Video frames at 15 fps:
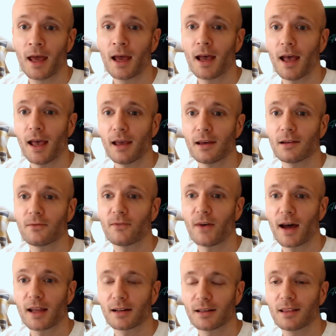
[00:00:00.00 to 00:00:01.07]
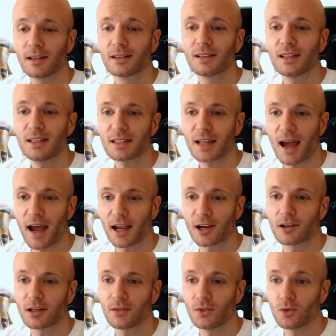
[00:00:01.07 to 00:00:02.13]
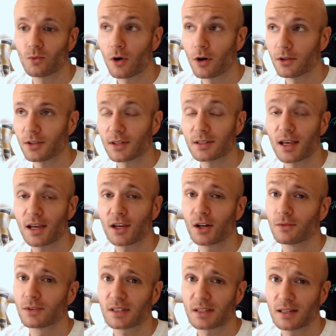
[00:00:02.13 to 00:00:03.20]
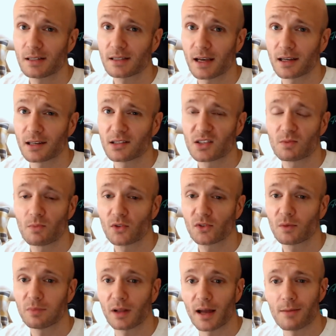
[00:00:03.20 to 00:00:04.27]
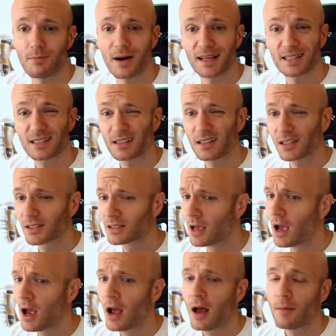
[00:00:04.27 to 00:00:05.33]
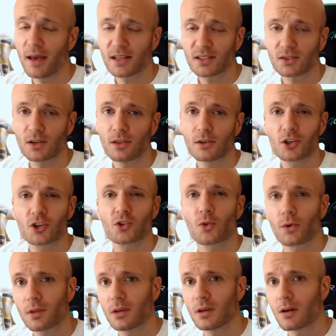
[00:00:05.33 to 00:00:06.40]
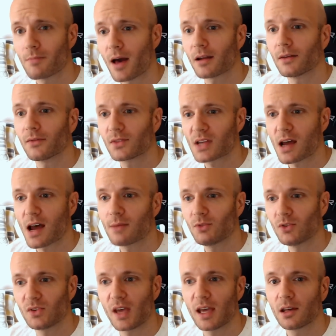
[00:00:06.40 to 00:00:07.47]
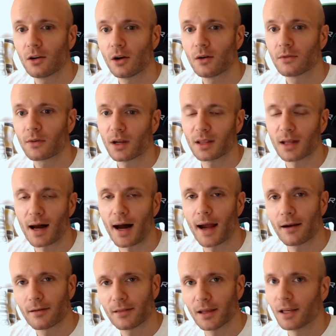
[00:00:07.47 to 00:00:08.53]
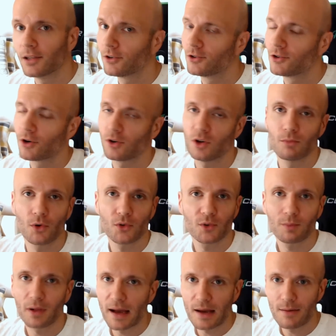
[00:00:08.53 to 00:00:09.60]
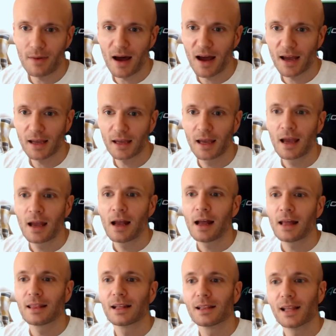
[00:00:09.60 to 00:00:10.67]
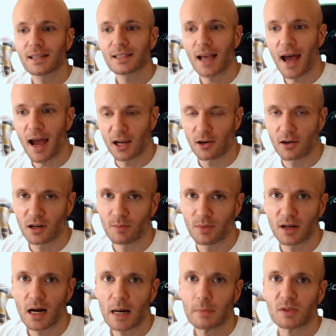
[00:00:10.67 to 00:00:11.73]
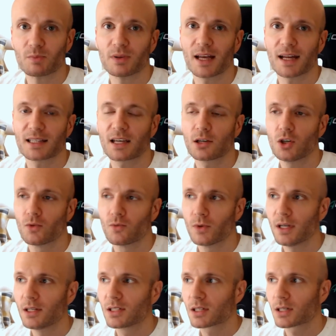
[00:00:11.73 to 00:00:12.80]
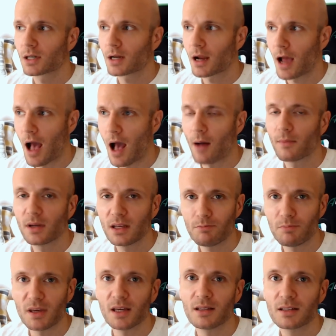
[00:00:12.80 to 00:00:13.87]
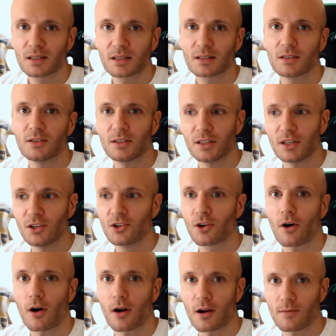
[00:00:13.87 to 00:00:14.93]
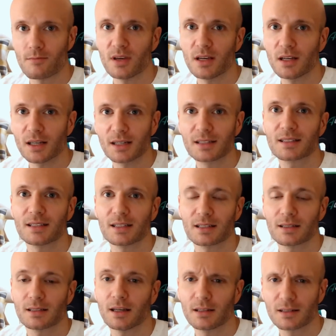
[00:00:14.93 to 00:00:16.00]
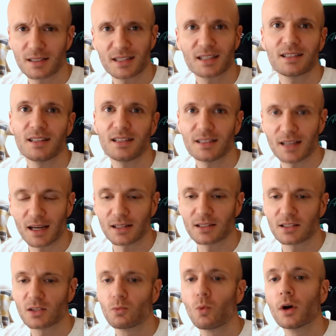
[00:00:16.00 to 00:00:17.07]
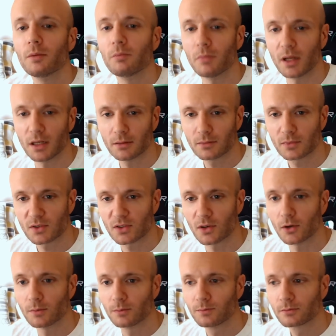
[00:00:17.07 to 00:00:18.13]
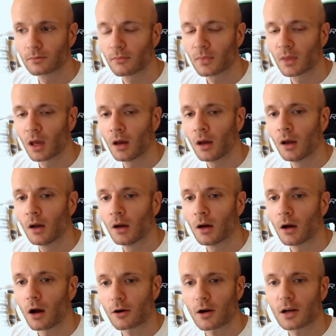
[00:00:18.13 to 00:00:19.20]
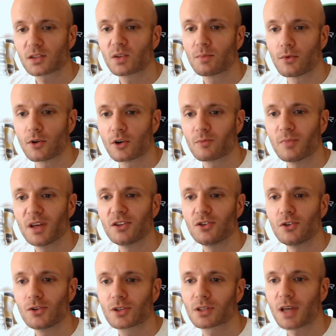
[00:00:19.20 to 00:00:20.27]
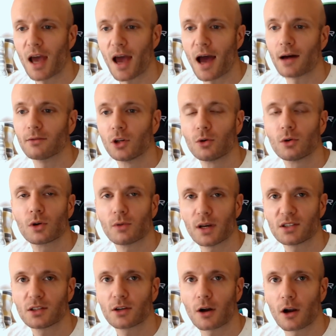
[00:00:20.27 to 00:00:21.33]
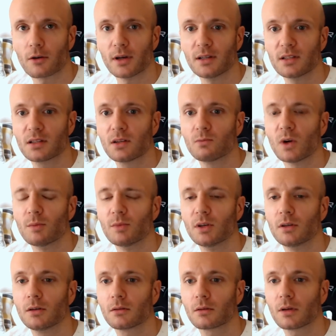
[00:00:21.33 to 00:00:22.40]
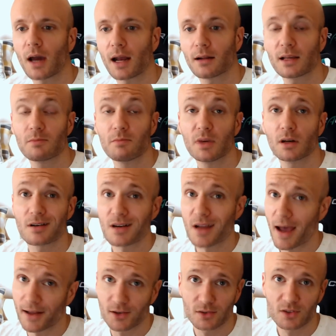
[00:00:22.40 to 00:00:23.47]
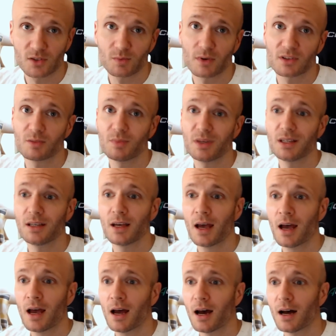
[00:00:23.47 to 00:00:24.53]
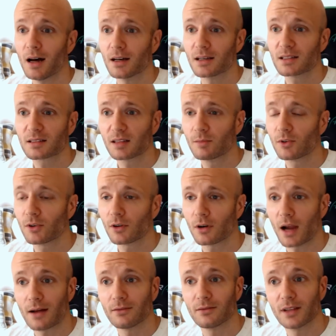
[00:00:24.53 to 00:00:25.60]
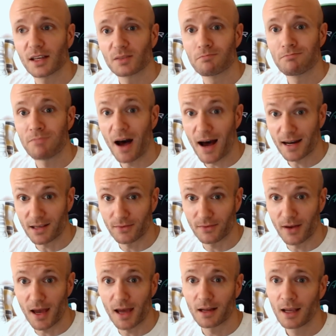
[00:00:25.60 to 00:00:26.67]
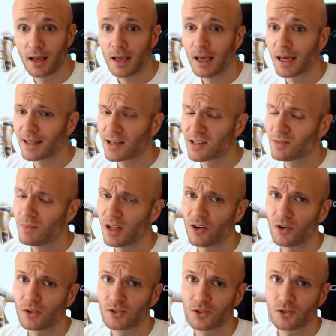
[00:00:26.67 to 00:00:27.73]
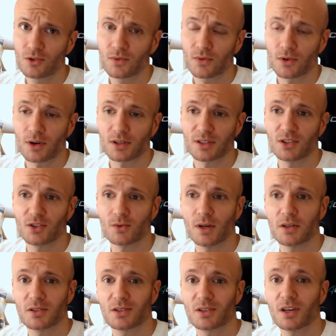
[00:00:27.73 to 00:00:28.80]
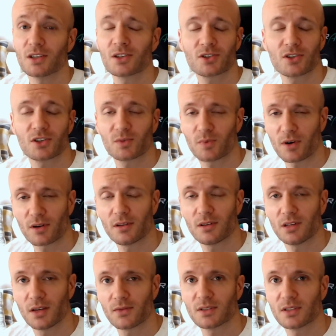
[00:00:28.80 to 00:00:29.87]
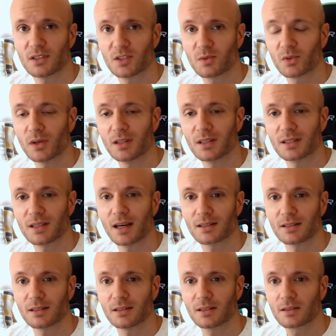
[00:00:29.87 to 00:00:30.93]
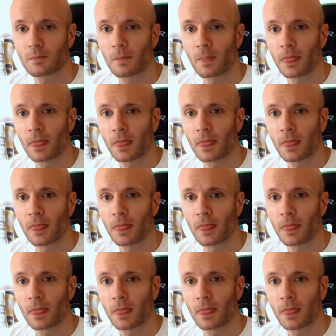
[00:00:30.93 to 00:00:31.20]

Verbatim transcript: And finally, the least accurate, if you want, you could take it over 10 seconds and multiply it by 6. Basically, the shorter the amount of time you take it over and the higher the integer you multiply it by, the less accurate it becomes. But that's how you reach how many beats did your heart beat in, six, in 60 seconds, in one minute. So across the board, men usually have lower resting heart rates than women, kind of like men are naturally supposed to be uh, slimmer or have less body fat, it doesn't mean it holds true for all situations. It's just part of the differences between the sexes.